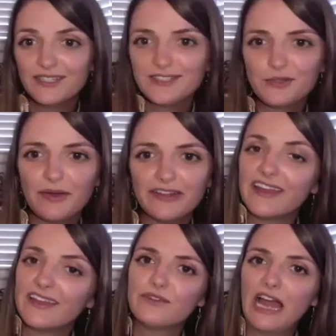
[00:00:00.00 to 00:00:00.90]
about
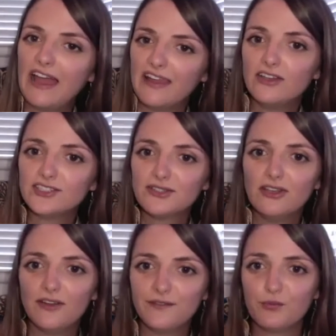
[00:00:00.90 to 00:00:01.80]
that. I also
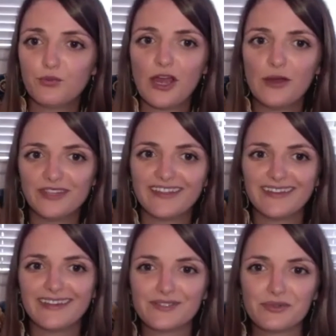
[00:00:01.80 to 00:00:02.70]
love the prompt. I
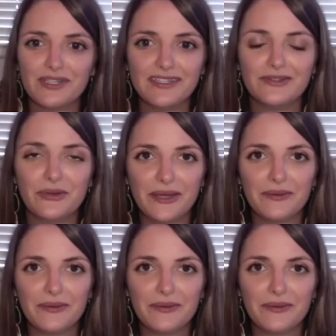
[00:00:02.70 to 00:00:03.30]
think it's really great.